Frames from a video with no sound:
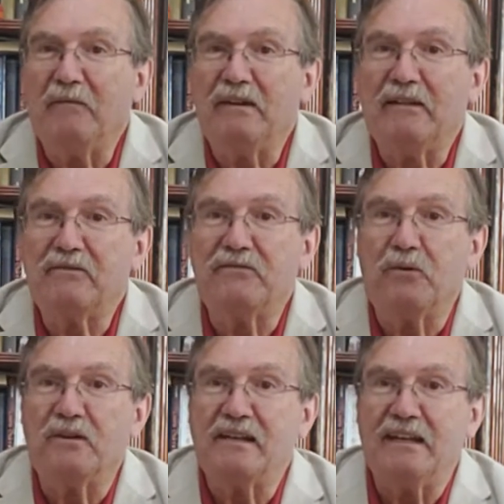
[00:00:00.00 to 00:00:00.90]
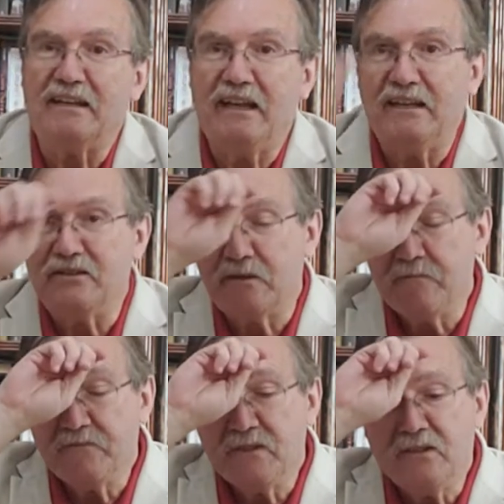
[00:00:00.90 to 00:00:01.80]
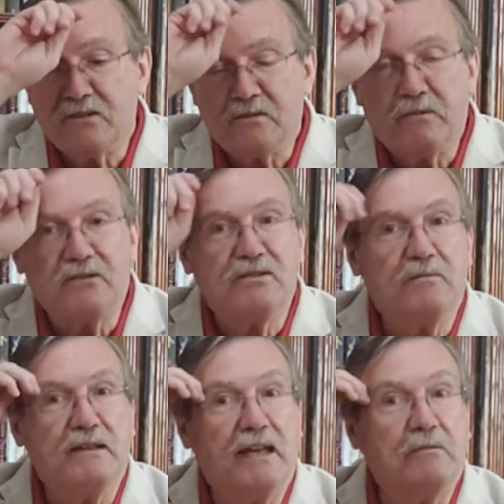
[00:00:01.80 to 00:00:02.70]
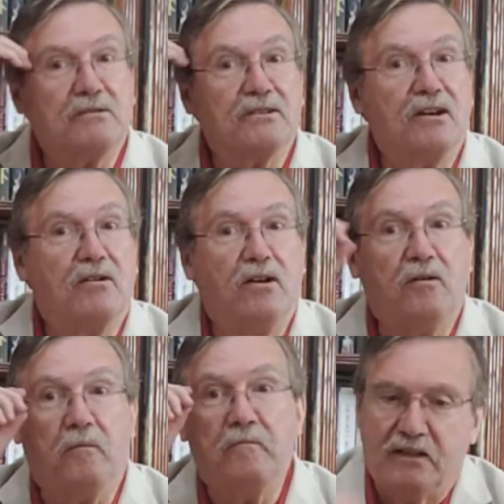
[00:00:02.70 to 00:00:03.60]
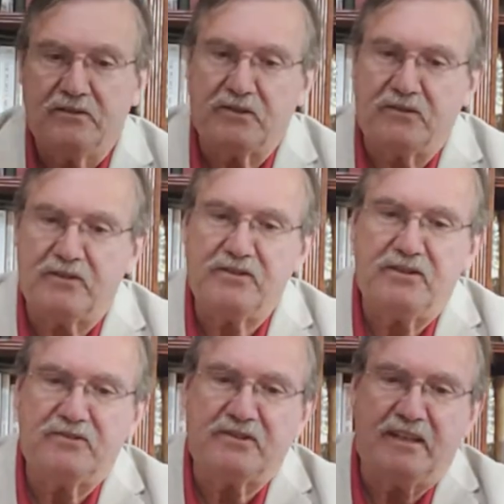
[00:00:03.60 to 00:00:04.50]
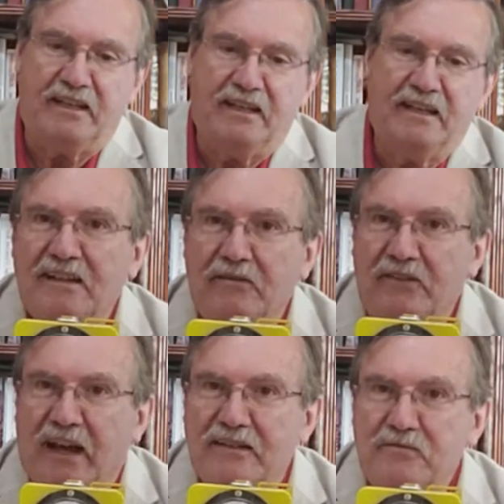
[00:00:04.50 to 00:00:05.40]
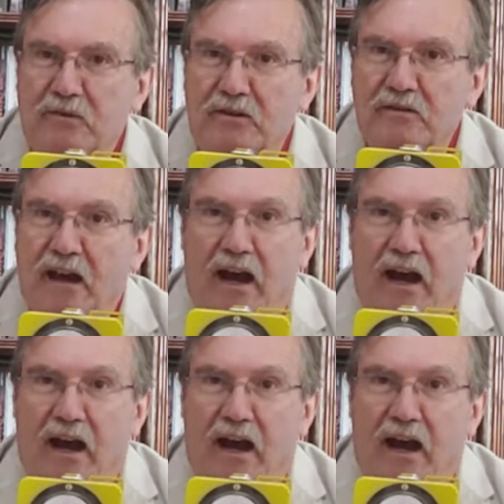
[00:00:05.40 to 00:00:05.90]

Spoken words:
And after 14 days, you're supposed to be able to go home. So this is the nice one.